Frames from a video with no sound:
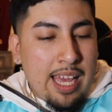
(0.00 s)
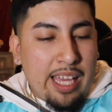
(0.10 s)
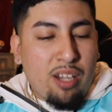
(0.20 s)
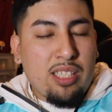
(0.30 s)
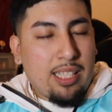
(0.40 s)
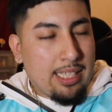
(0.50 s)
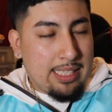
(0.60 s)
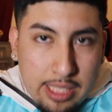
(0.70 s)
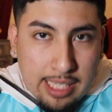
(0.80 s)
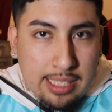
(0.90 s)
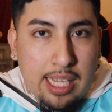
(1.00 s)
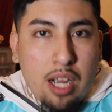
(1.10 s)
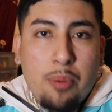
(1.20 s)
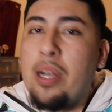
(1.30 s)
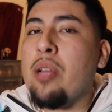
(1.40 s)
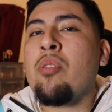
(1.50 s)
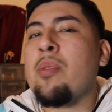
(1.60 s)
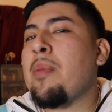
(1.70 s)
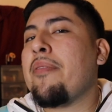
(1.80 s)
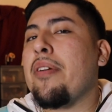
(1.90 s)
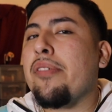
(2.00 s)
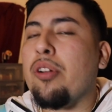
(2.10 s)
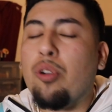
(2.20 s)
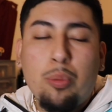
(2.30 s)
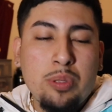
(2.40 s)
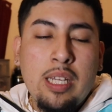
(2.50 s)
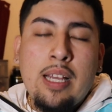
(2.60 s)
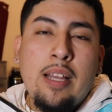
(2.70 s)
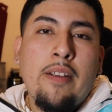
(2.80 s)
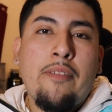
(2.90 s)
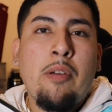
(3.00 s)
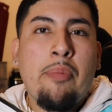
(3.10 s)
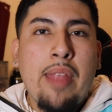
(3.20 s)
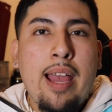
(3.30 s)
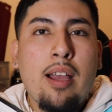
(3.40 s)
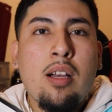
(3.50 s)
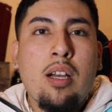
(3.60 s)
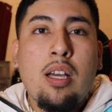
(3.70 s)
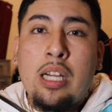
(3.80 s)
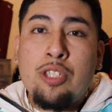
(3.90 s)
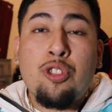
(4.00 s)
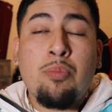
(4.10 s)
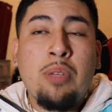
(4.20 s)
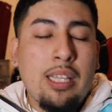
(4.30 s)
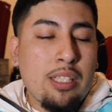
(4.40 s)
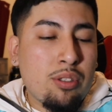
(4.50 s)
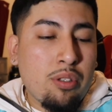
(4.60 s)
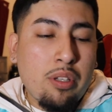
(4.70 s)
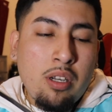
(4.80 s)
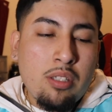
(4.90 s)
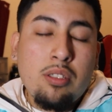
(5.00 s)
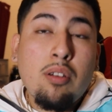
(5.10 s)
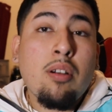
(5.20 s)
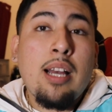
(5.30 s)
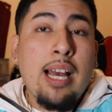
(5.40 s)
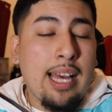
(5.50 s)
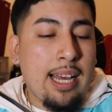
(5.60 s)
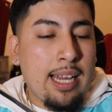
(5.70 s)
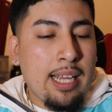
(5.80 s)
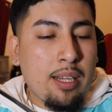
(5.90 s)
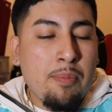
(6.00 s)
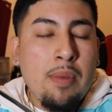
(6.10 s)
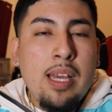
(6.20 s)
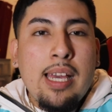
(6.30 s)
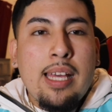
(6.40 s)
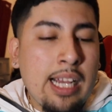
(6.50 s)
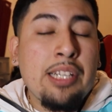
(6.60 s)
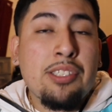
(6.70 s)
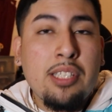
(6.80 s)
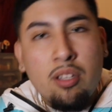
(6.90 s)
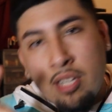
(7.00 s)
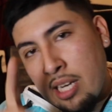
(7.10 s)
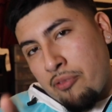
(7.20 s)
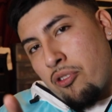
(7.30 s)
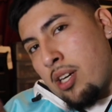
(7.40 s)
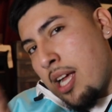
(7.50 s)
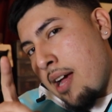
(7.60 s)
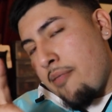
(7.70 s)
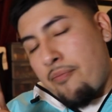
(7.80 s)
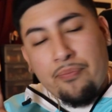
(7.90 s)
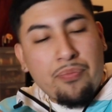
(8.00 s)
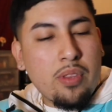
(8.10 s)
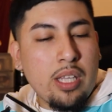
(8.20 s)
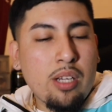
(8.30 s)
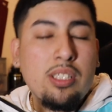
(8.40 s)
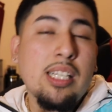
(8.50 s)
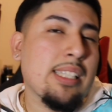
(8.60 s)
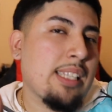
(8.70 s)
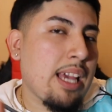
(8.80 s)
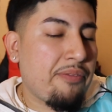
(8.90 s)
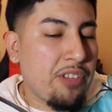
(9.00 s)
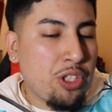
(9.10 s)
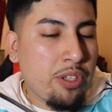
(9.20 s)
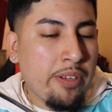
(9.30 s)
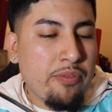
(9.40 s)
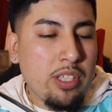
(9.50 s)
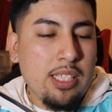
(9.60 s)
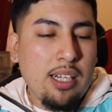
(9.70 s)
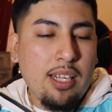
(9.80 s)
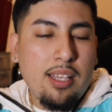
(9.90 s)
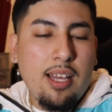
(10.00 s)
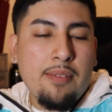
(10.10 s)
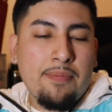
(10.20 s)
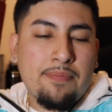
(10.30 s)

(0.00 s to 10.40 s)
de Garcia are probably one of my favorite groups from that Rancho Humilde too, you know, so I like them. Calorsito in California, Hijos de Garcia featuring Fuerza Regida.